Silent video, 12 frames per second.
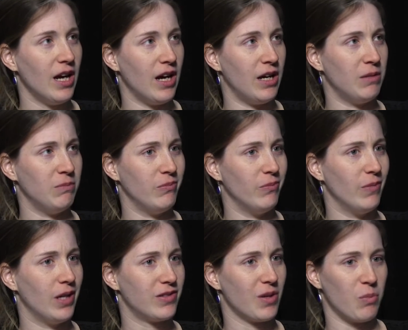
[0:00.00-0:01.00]

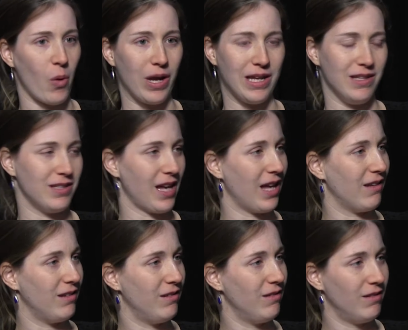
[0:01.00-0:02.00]
at some point he
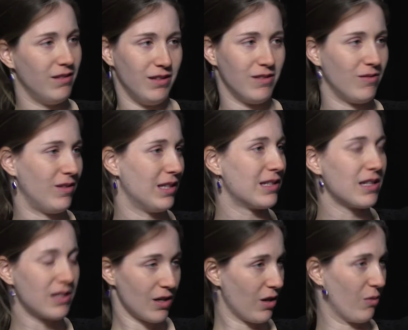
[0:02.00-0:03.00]
said, "This
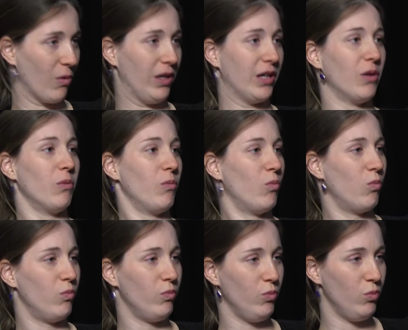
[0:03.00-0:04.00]
isn't going to work.
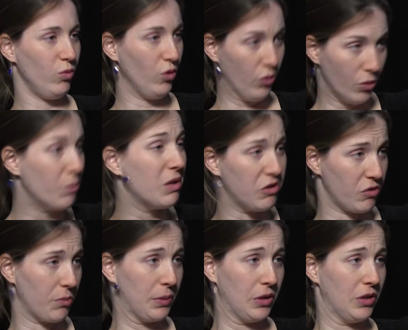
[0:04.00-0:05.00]
You're
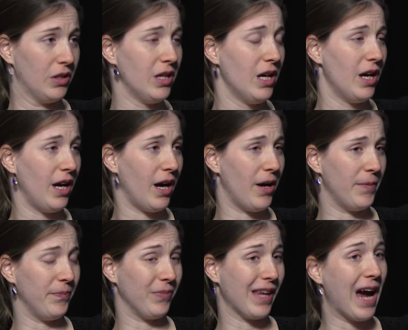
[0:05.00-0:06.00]
miserable.
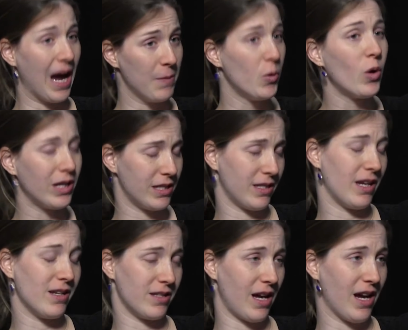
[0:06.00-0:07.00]
I'm going to set
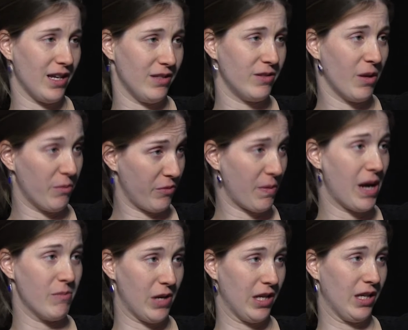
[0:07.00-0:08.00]
aside some of my
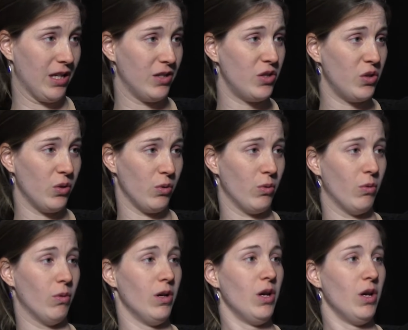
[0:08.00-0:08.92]
money to